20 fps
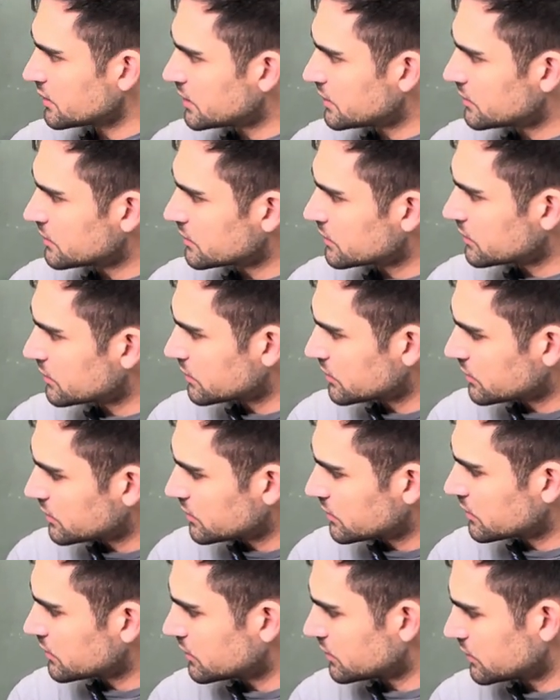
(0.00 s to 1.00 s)
in
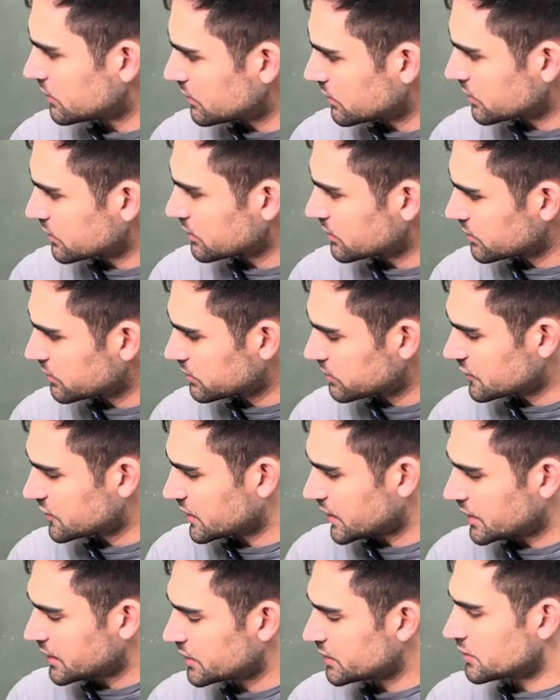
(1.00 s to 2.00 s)

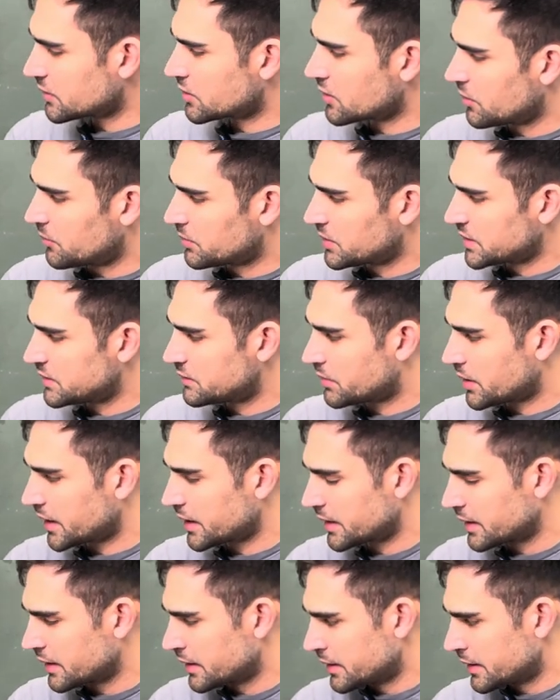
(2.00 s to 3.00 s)
selling you the complete
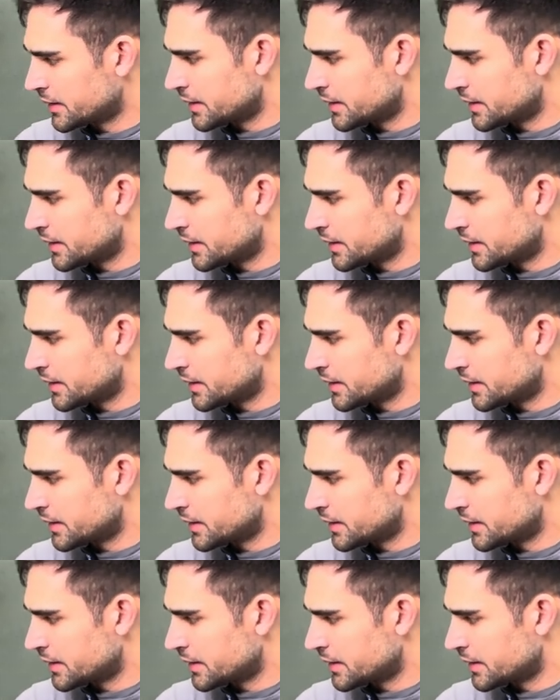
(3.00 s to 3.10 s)
bike.